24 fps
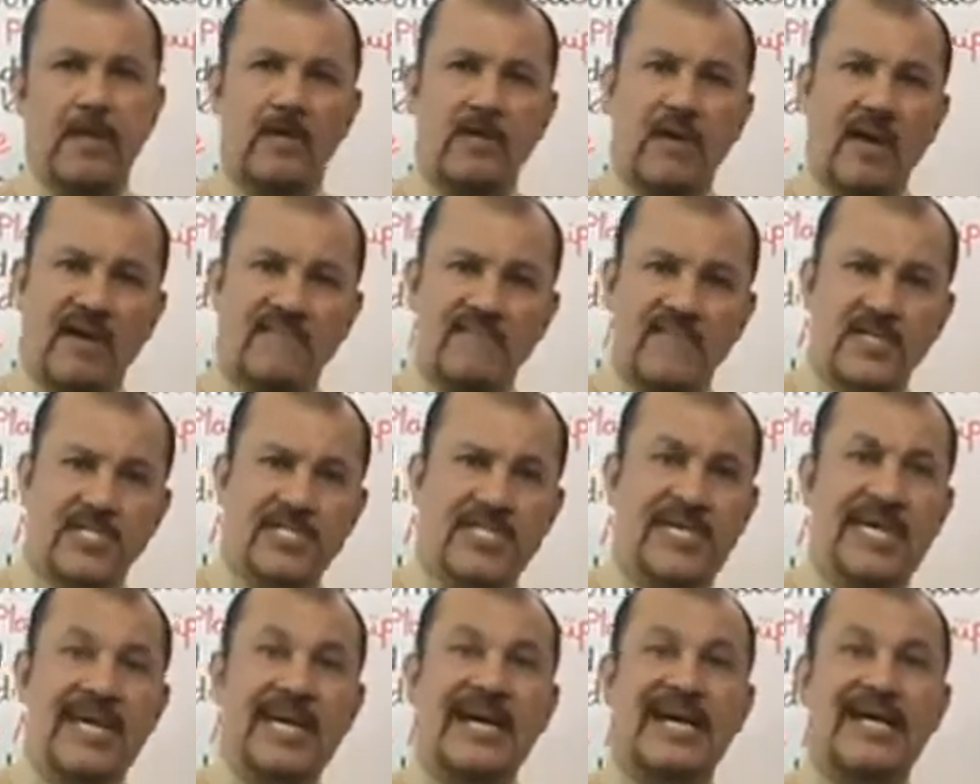
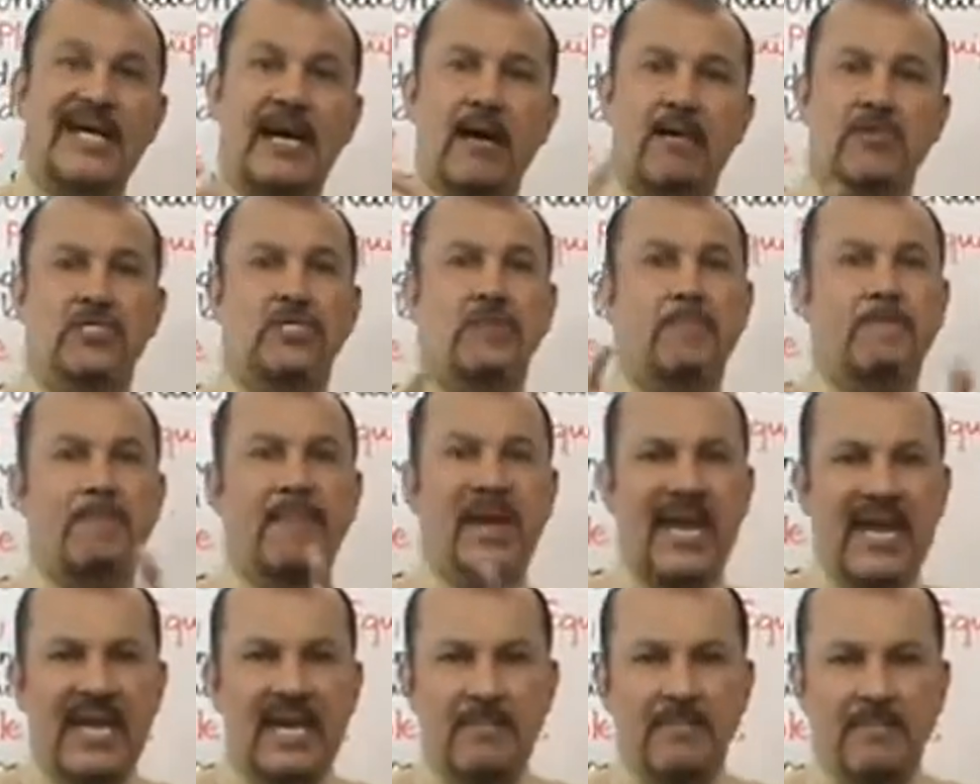Conversely, accounts
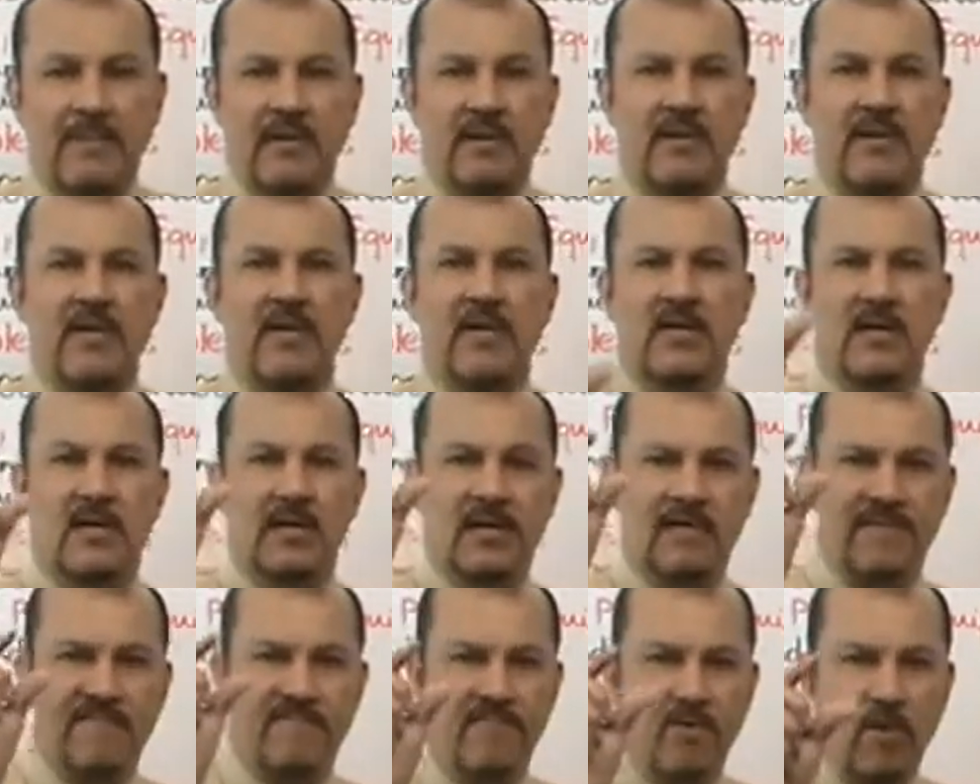payable,
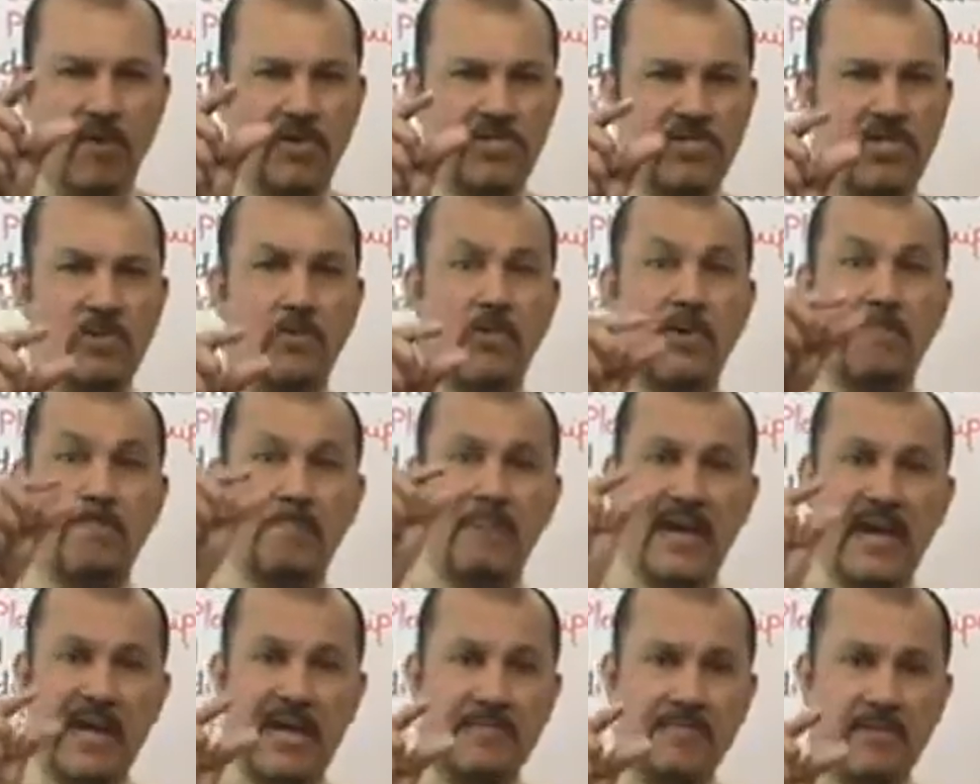focus on the
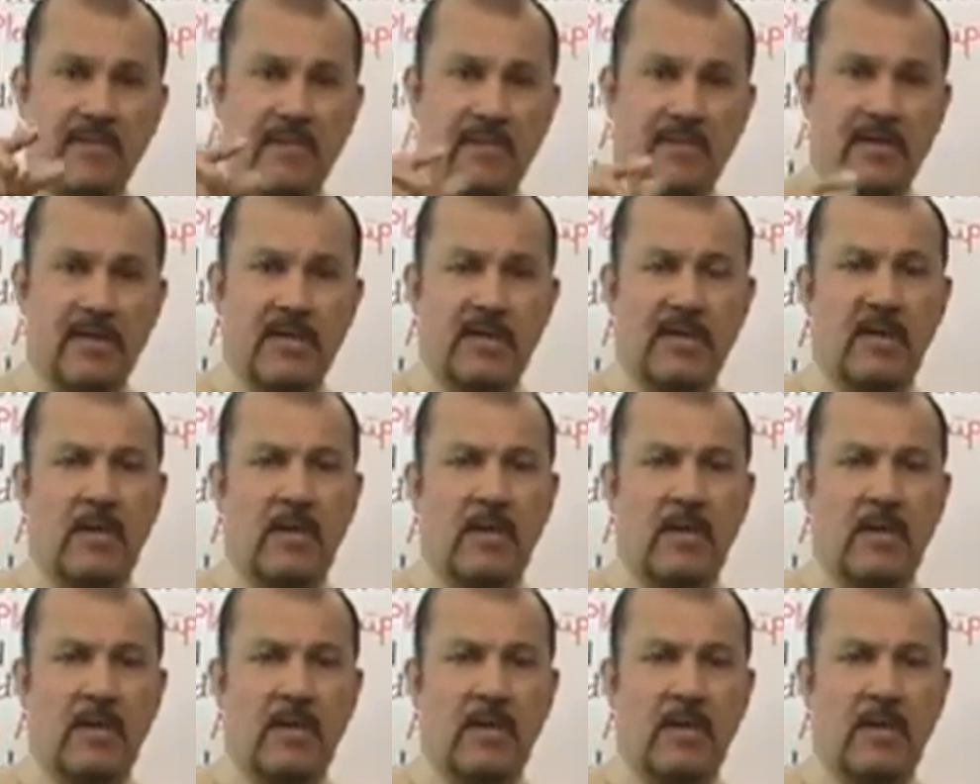word payable.